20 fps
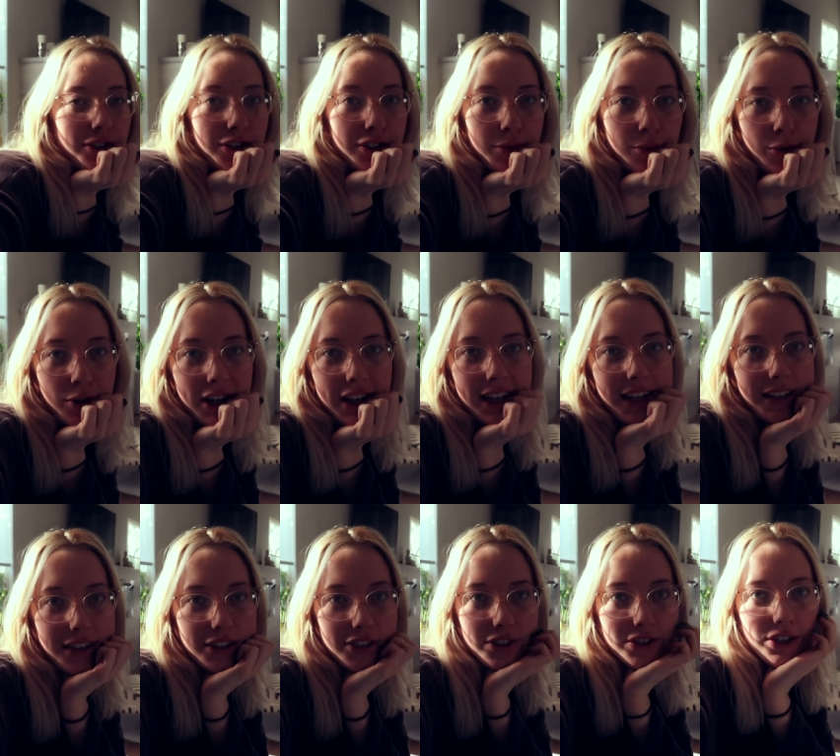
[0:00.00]
Good
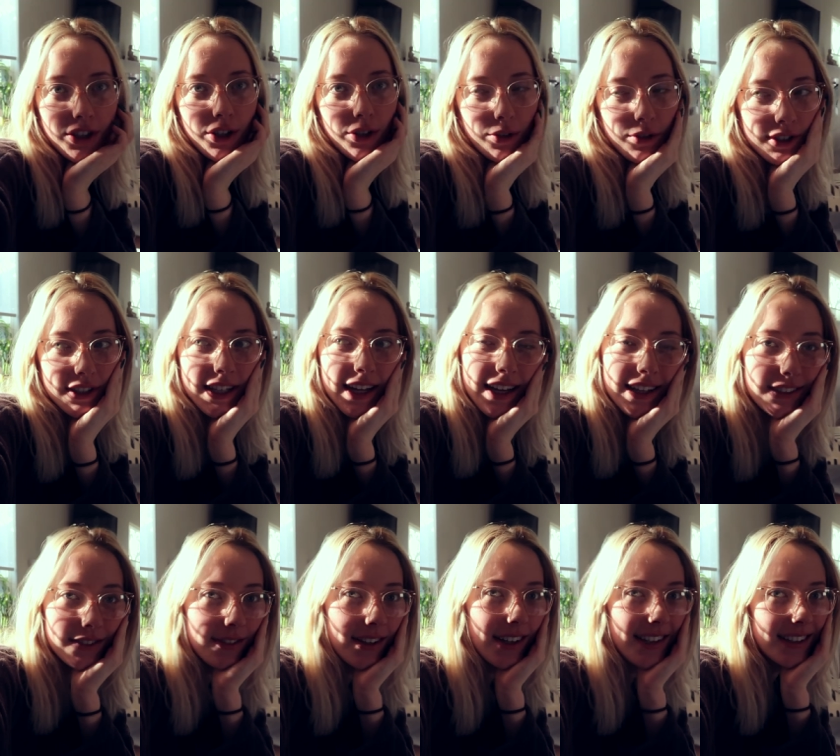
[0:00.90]
morning. So today
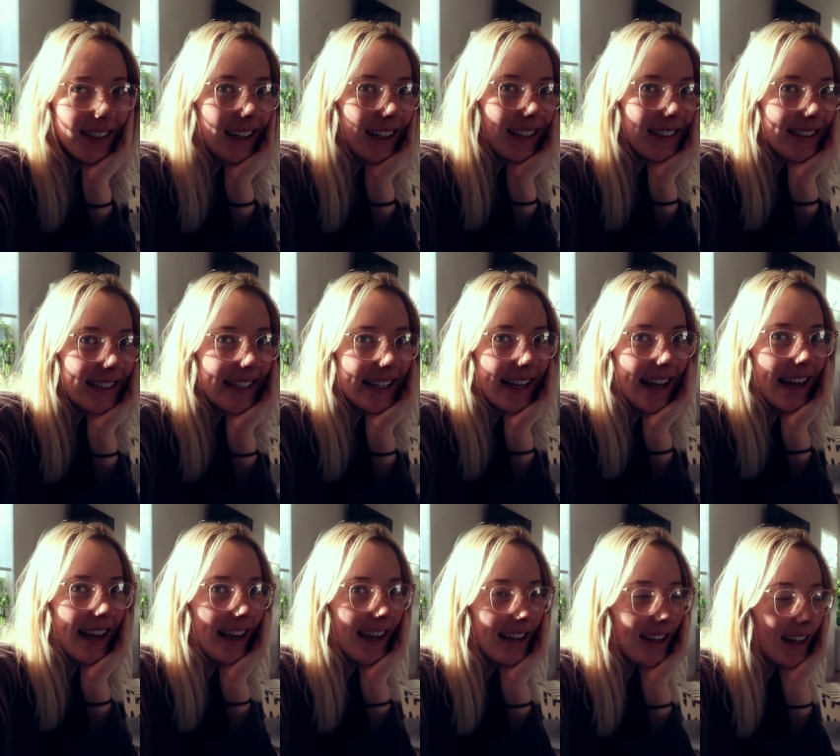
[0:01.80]
is Valentine's
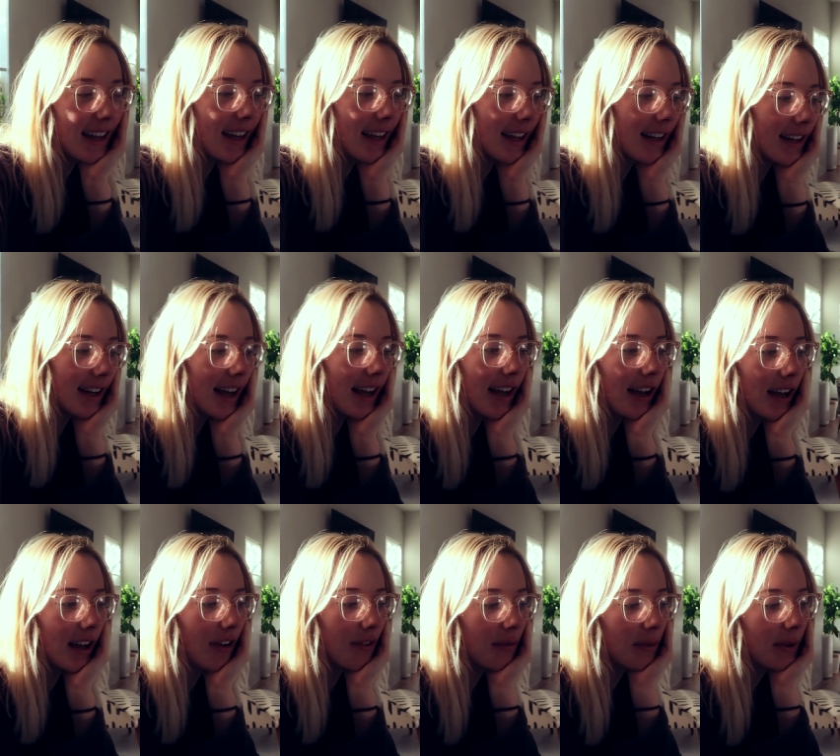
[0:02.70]
Day and I
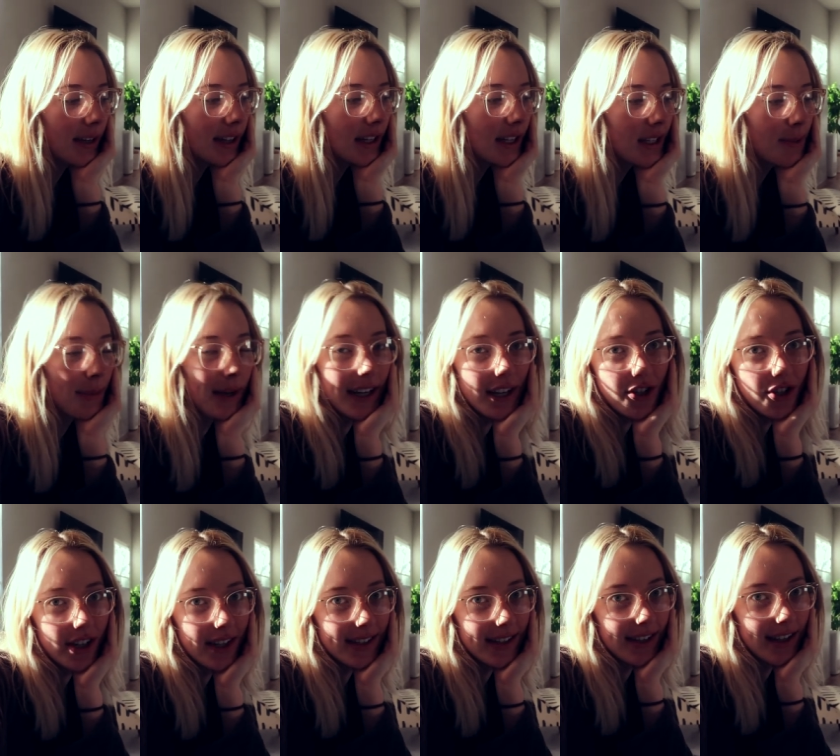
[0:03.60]
have my Spanish
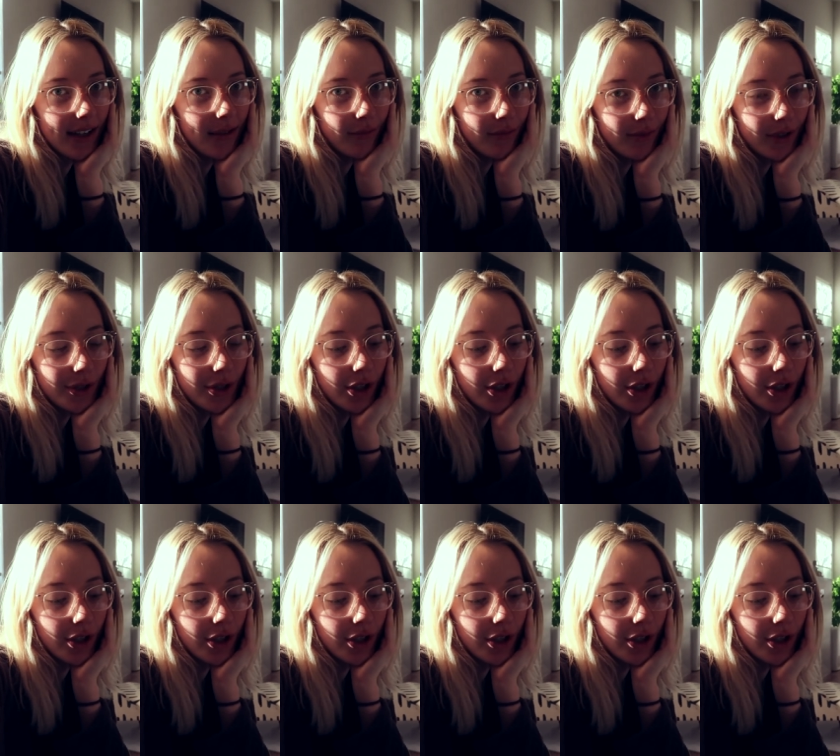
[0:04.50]
exam.